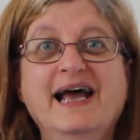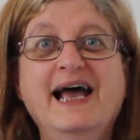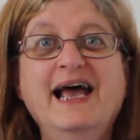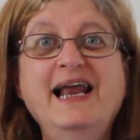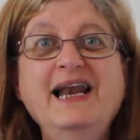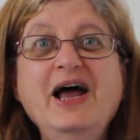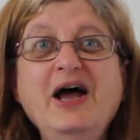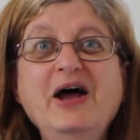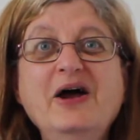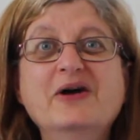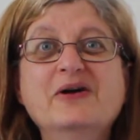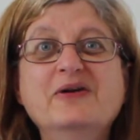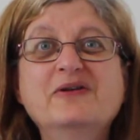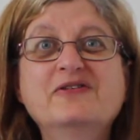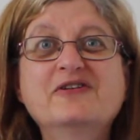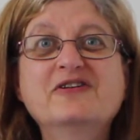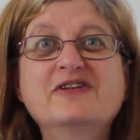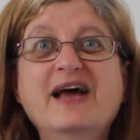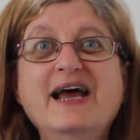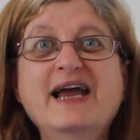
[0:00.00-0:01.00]
Hello,
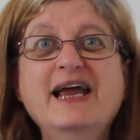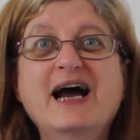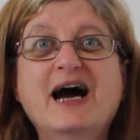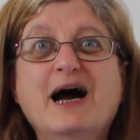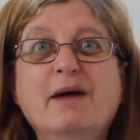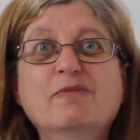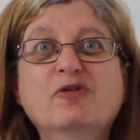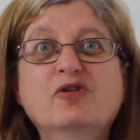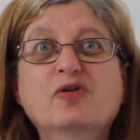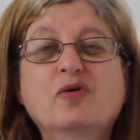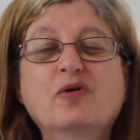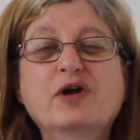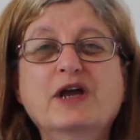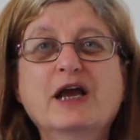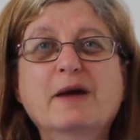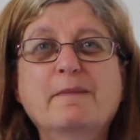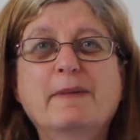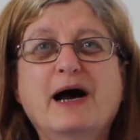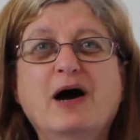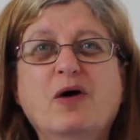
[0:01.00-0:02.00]
today I'm
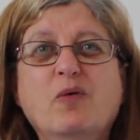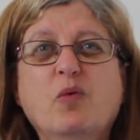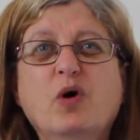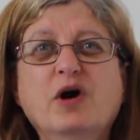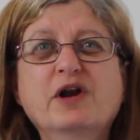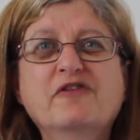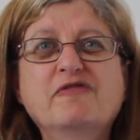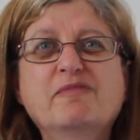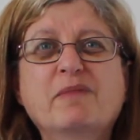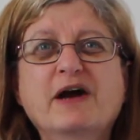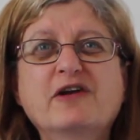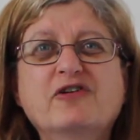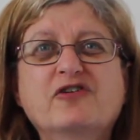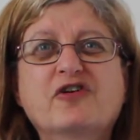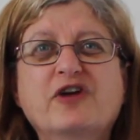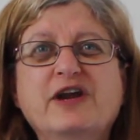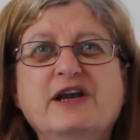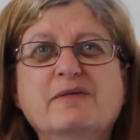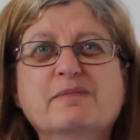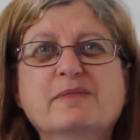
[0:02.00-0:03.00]
talking about one of my
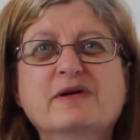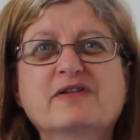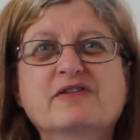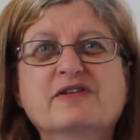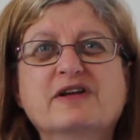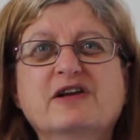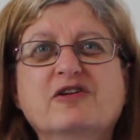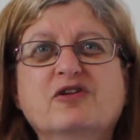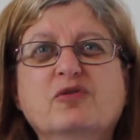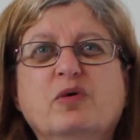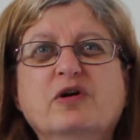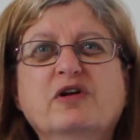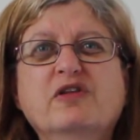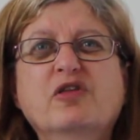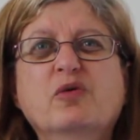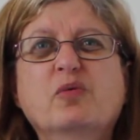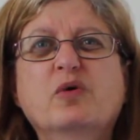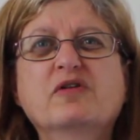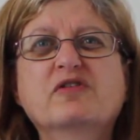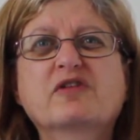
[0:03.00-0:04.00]
treatments and it's one
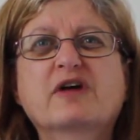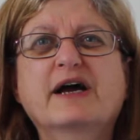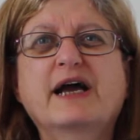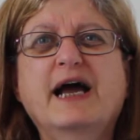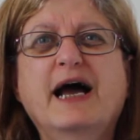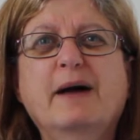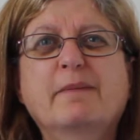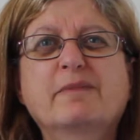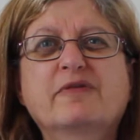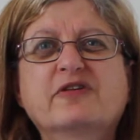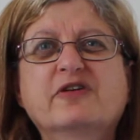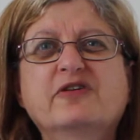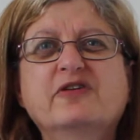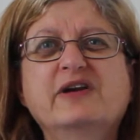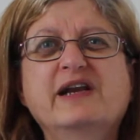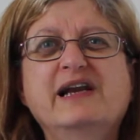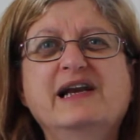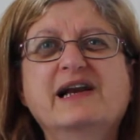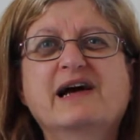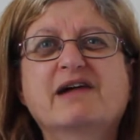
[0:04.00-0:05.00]
of the ones I
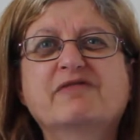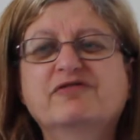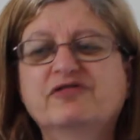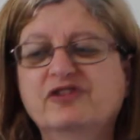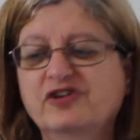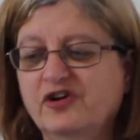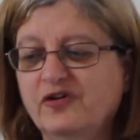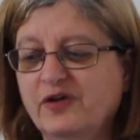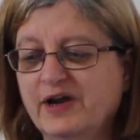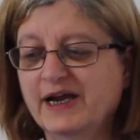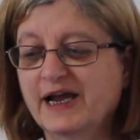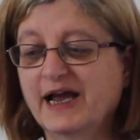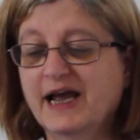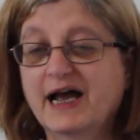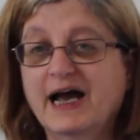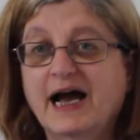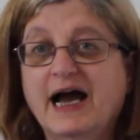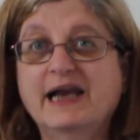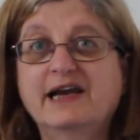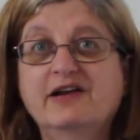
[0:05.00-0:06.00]
absolutely love doing
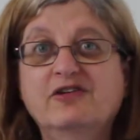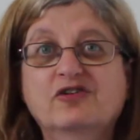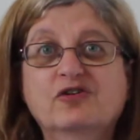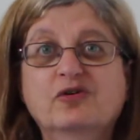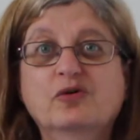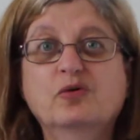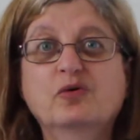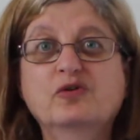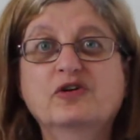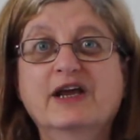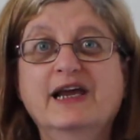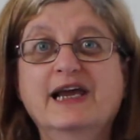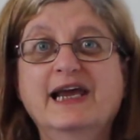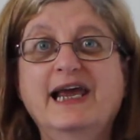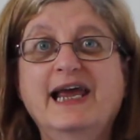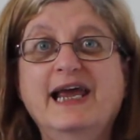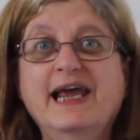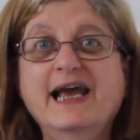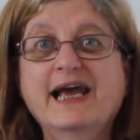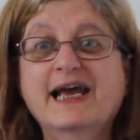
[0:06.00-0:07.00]
and it's called
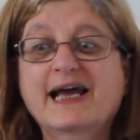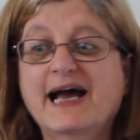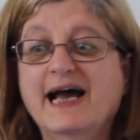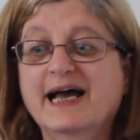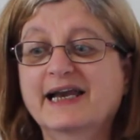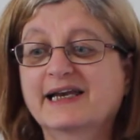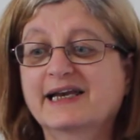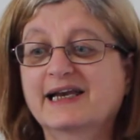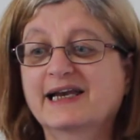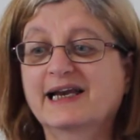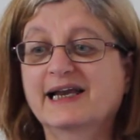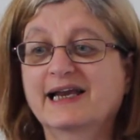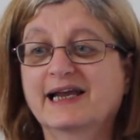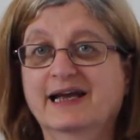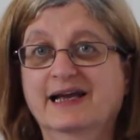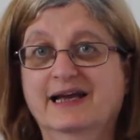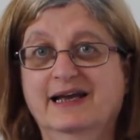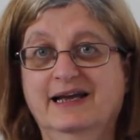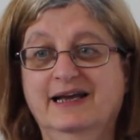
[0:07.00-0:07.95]
ear candling.